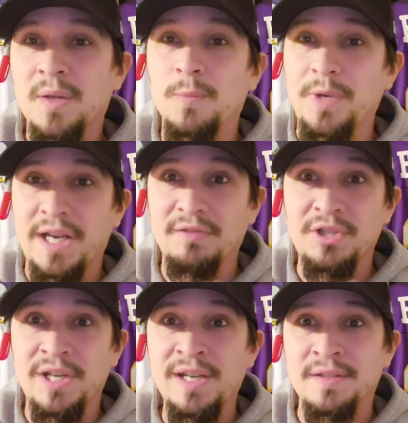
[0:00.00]
We have a
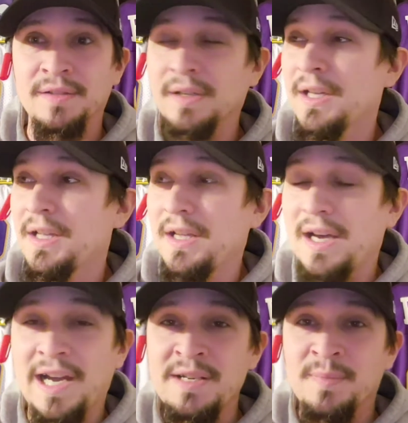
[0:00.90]
chance.
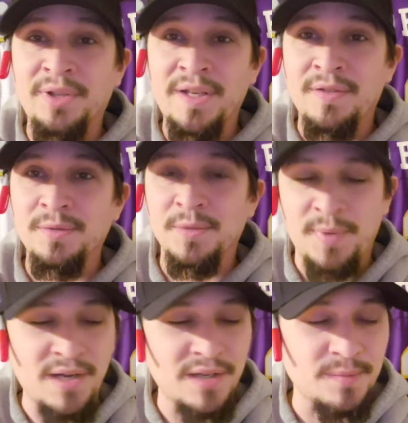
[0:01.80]
I didn't believe this was
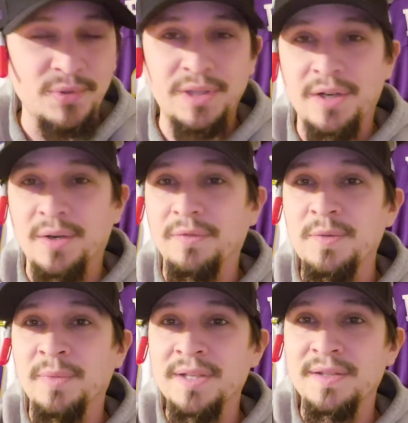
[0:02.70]
possible. You know, a
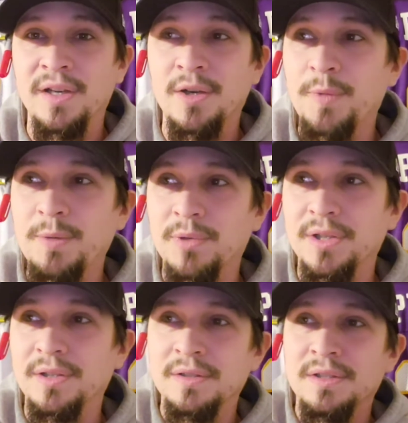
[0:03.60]
few months ago, we
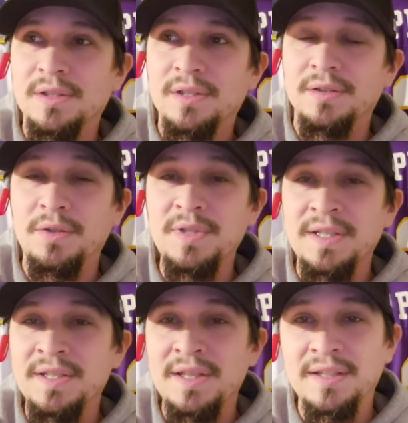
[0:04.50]
were
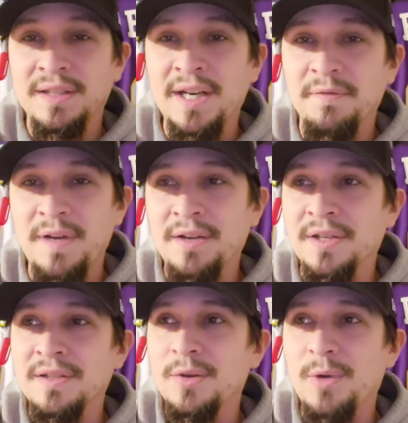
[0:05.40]
losing to the Atlanta
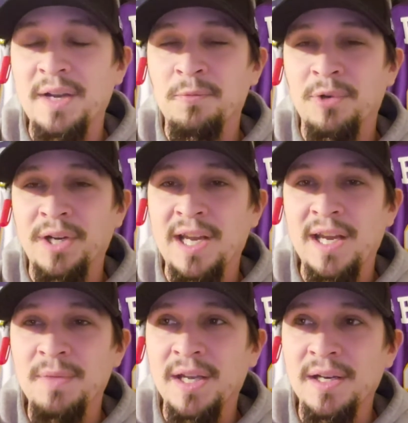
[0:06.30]
Falcons, who hadn't won a
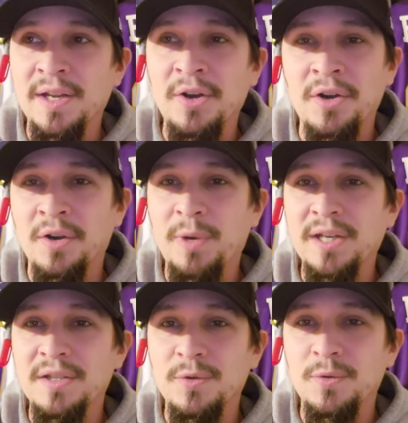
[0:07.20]
game yet, and on our
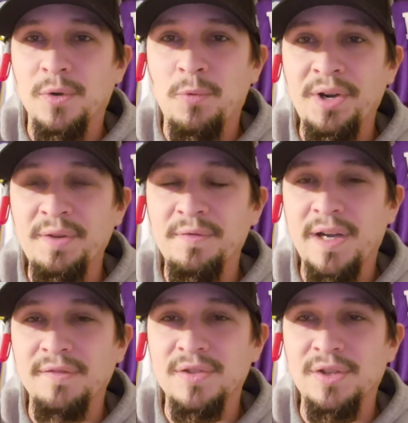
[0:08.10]
way to a
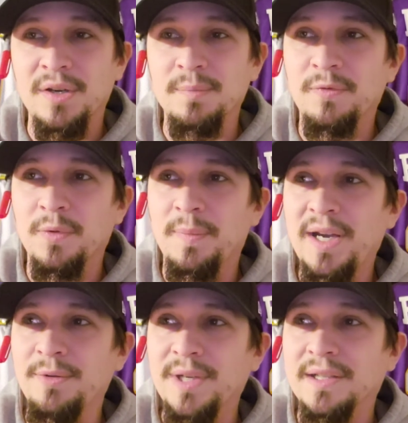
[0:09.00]
1-5 start before the
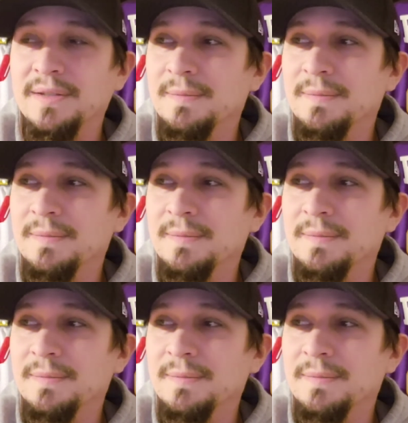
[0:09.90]
bye week.